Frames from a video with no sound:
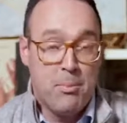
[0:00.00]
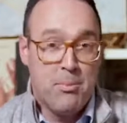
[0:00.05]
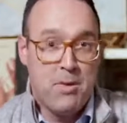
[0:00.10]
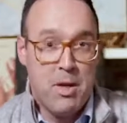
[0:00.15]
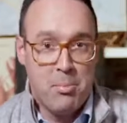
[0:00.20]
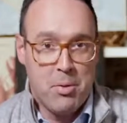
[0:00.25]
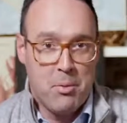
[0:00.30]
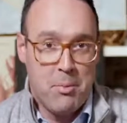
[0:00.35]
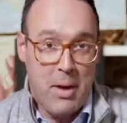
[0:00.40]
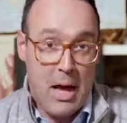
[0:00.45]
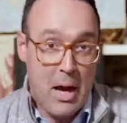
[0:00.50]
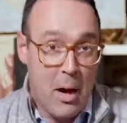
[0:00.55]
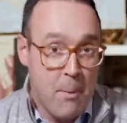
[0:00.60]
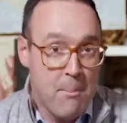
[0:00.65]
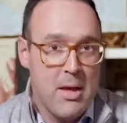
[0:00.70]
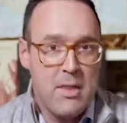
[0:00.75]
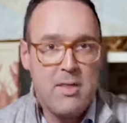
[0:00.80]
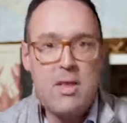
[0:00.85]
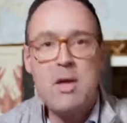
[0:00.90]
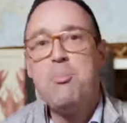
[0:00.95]
diplomat
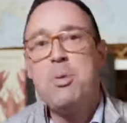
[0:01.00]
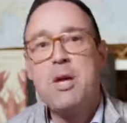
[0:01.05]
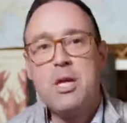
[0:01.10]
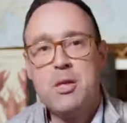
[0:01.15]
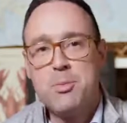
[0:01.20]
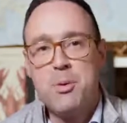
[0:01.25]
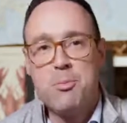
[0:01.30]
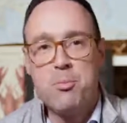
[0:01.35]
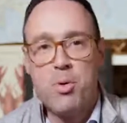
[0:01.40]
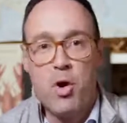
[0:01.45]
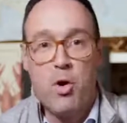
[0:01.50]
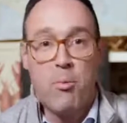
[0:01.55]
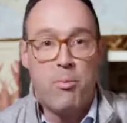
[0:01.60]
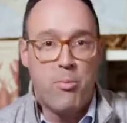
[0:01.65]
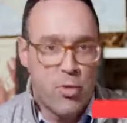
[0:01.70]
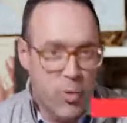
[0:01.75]
amid the impeachment probe.